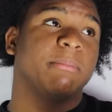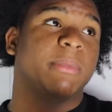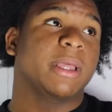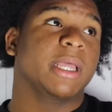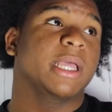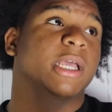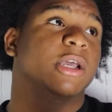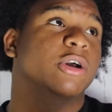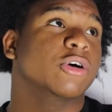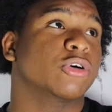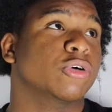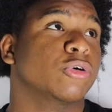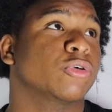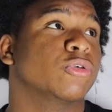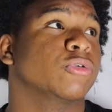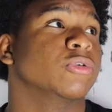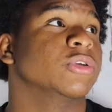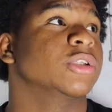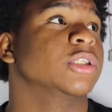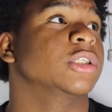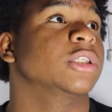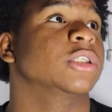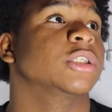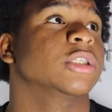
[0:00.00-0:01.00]
main
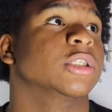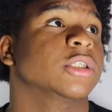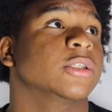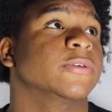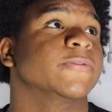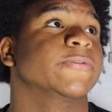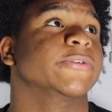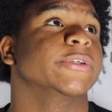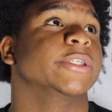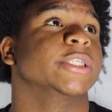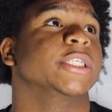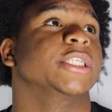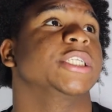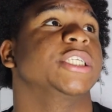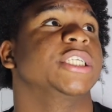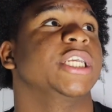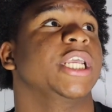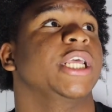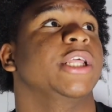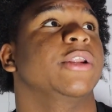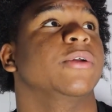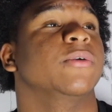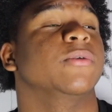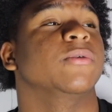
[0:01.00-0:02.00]
goals for this
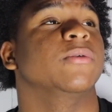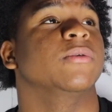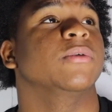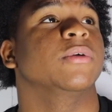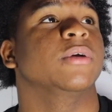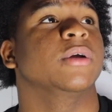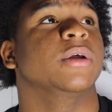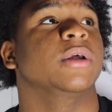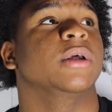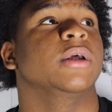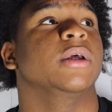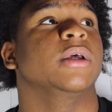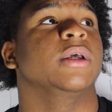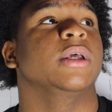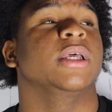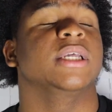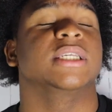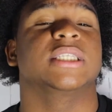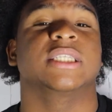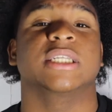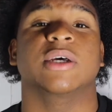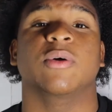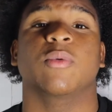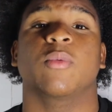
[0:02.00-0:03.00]
channel
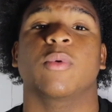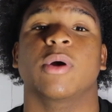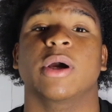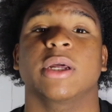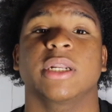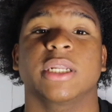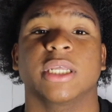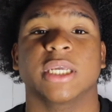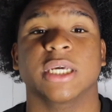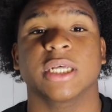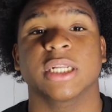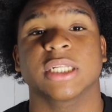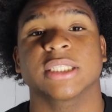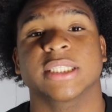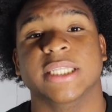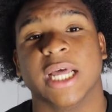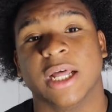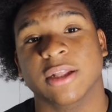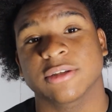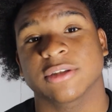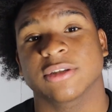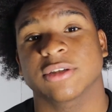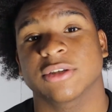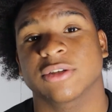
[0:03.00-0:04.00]
is to, one, hit
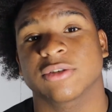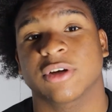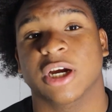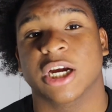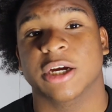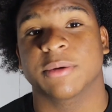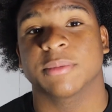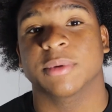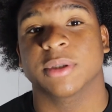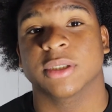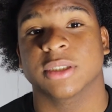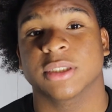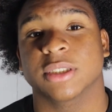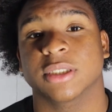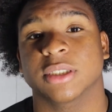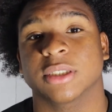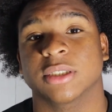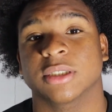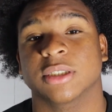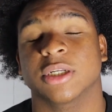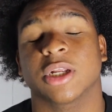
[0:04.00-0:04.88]
1,000 subscribers.